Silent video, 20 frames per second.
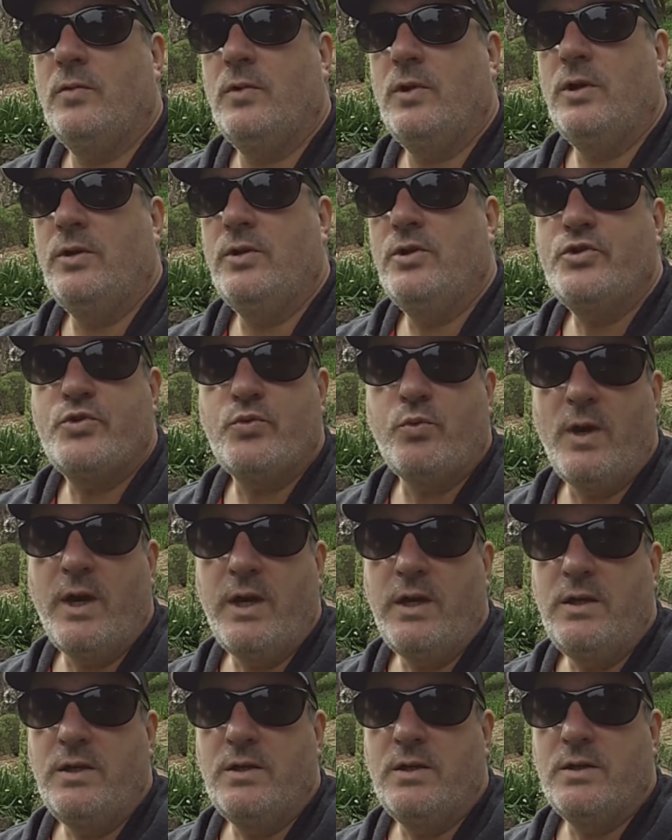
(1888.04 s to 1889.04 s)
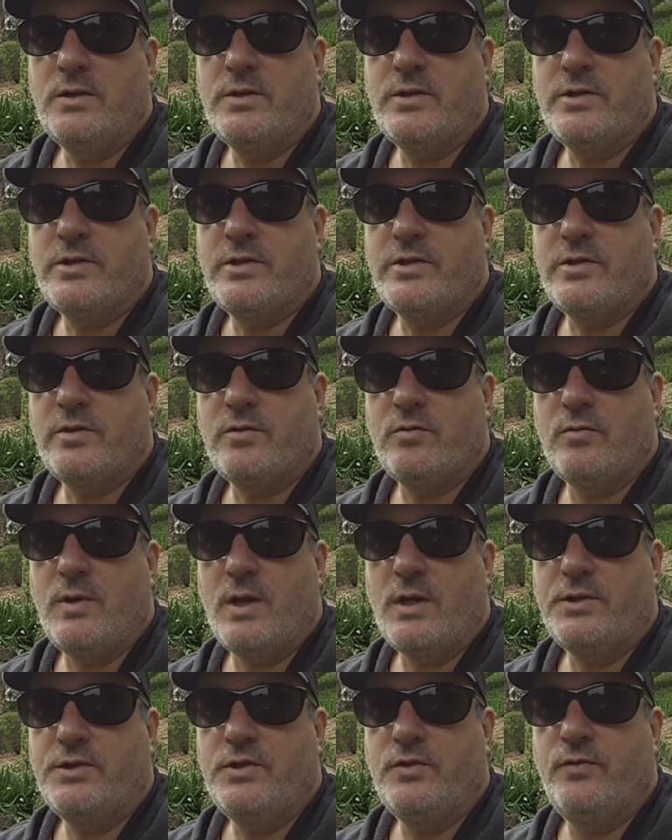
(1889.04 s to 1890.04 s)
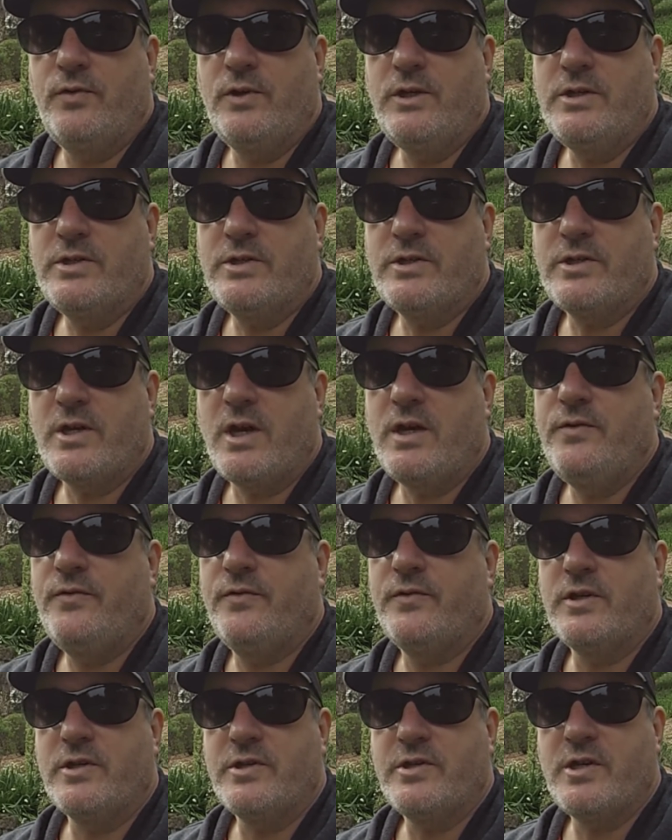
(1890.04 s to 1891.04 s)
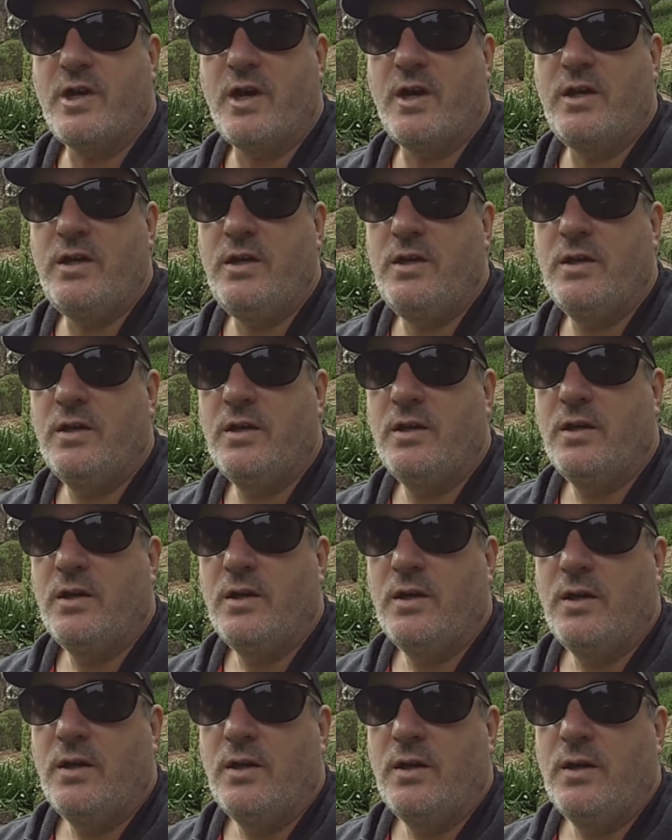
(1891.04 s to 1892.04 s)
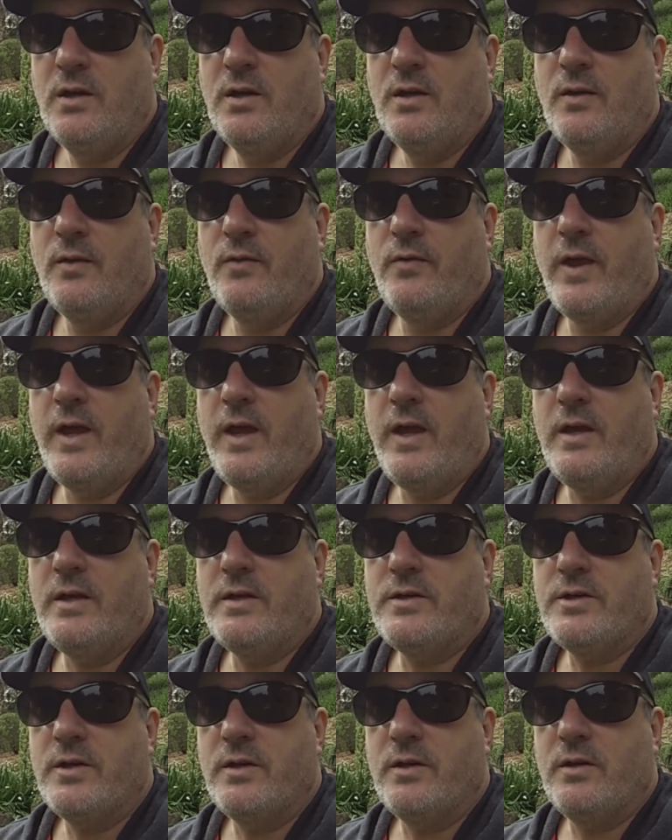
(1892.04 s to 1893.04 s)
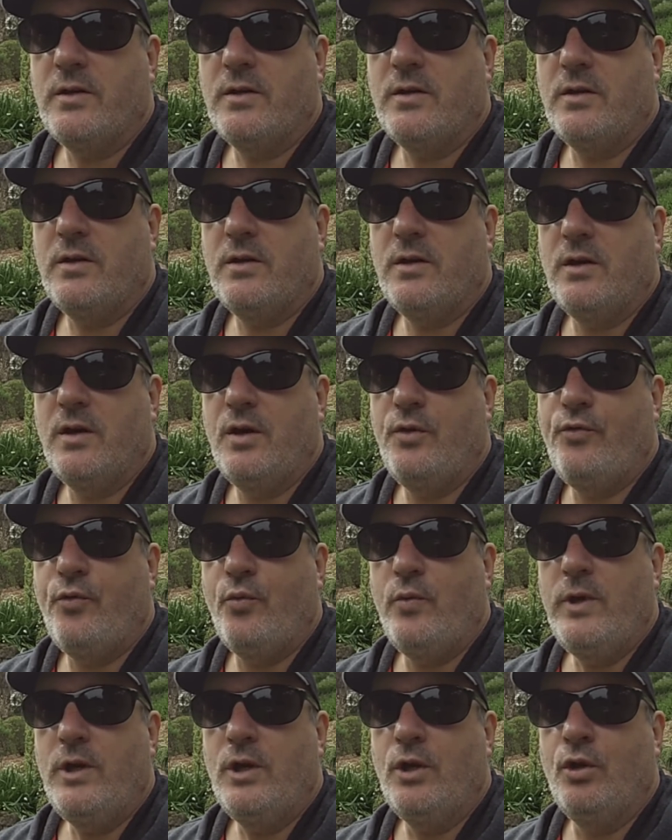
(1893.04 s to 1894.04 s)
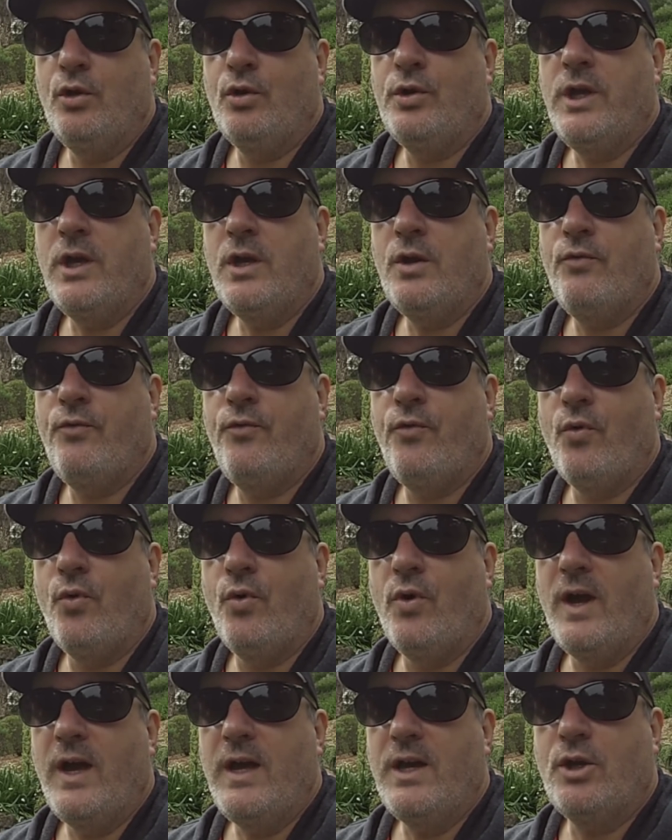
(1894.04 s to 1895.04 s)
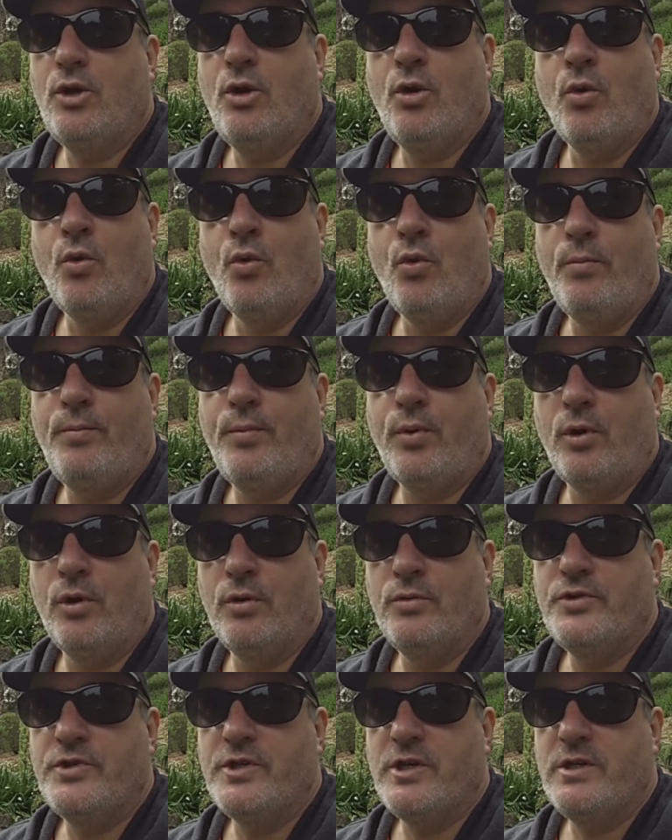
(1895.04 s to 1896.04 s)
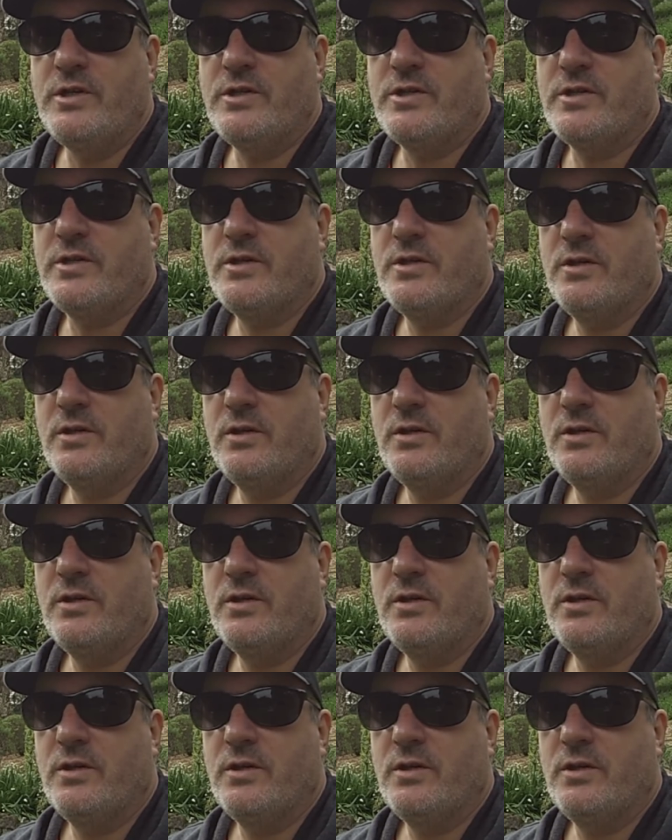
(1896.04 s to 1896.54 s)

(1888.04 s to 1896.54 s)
In this way, it's relatively safe to say that if we're looking for a core process